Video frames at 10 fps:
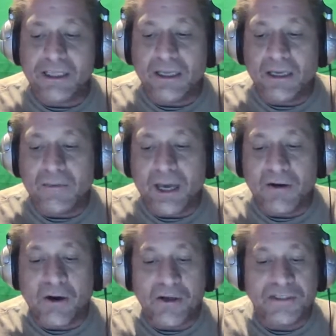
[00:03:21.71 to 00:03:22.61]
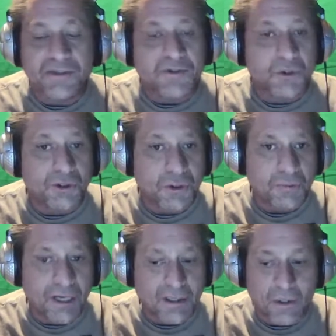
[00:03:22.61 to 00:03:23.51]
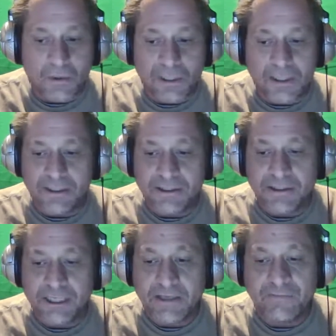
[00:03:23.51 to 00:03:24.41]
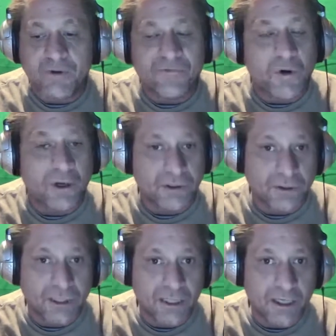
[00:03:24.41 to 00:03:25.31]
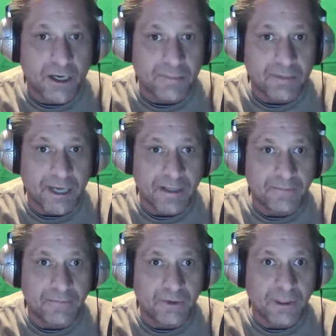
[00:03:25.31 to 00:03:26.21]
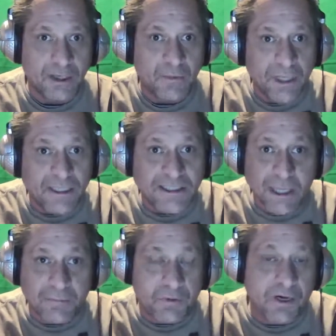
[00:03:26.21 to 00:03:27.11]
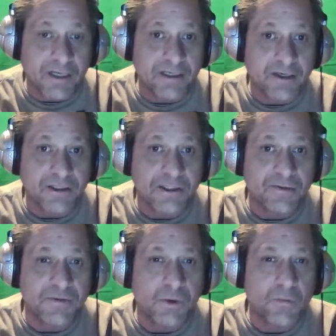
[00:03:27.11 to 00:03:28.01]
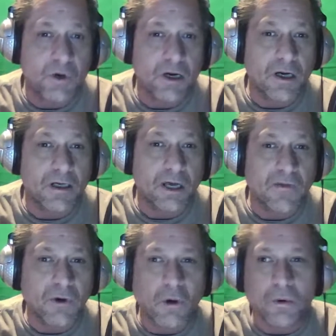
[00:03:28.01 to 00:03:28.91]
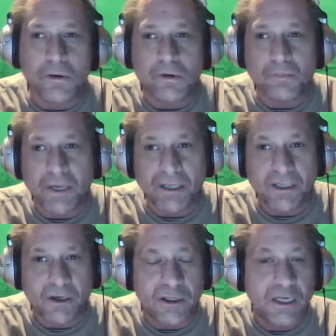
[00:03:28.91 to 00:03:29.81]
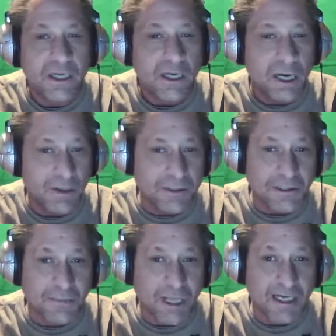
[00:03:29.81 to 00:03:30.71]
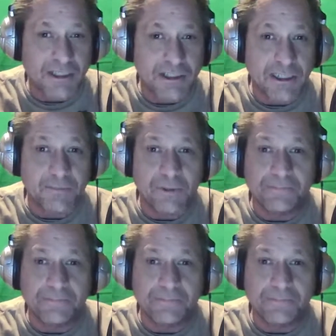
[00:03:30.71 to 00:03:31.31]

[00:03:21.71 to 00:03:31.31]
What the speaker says: Alcoholics are tortured by loneliness even before our drinking got bad. Okay, we separated ourselves one way or another, or we were picked on. I was the black sheep.